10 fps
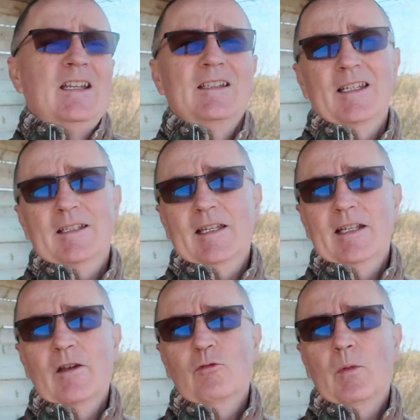
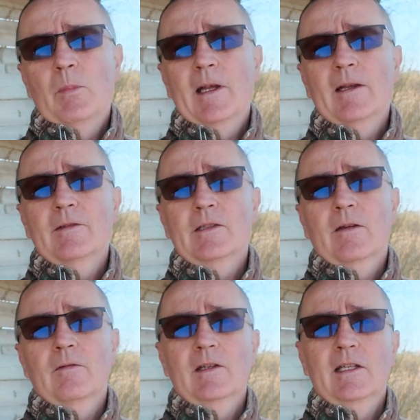£1,600
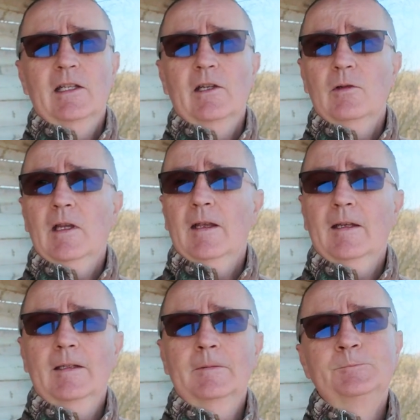currently in the
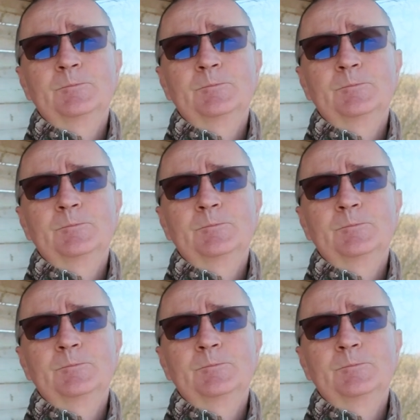UK,